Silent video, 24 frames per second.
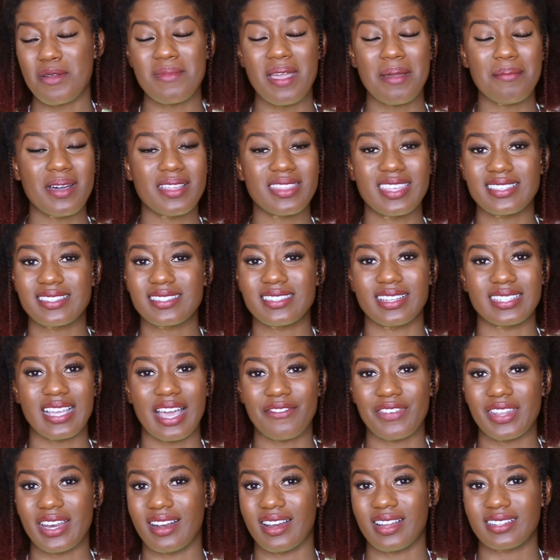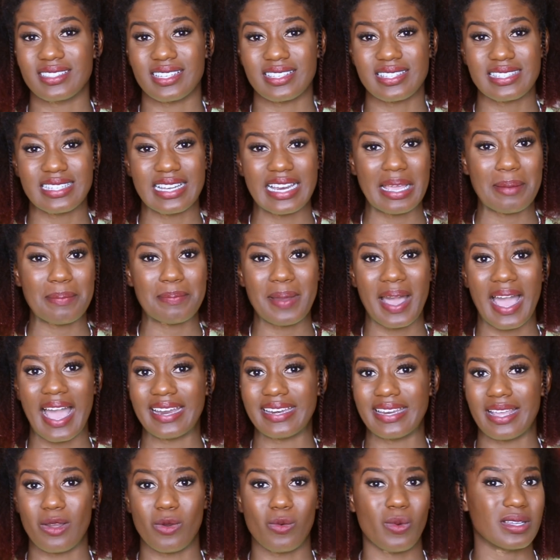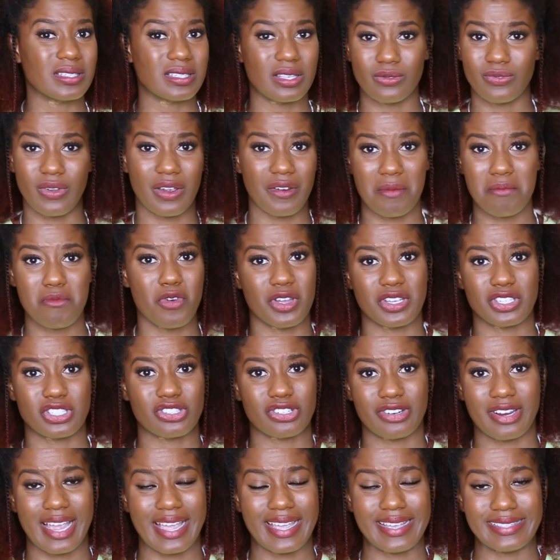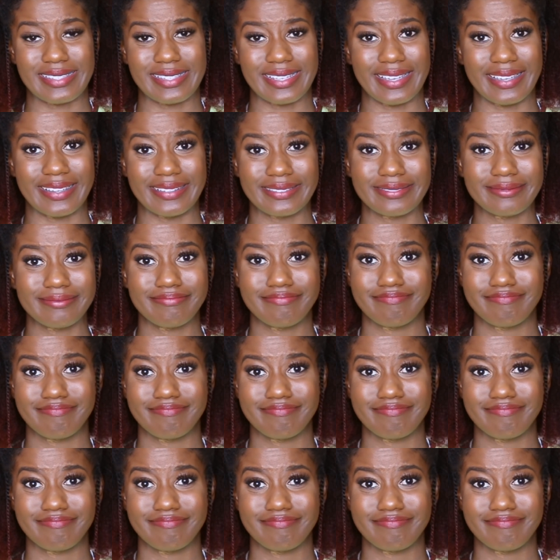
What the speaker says: remember this not having a lot of slip, and it wasn't very moisturizing.